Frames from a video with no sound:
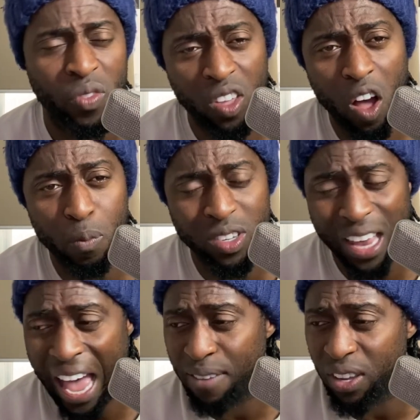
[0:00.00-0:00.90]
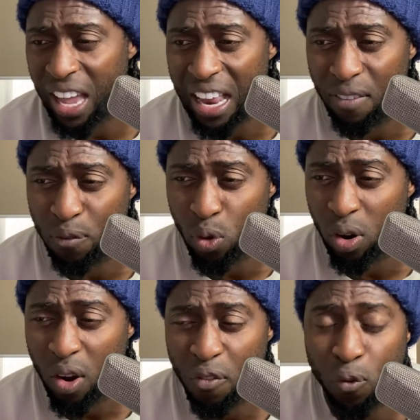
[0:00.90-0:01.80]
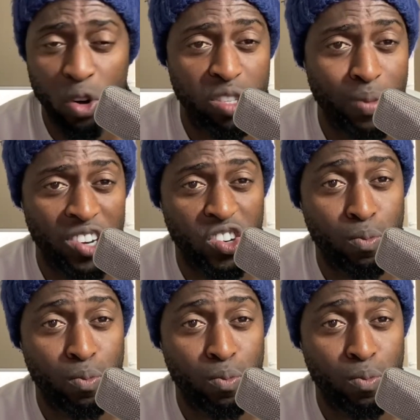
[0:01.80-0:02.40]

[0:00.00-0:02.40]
Governments advocating for forced measures,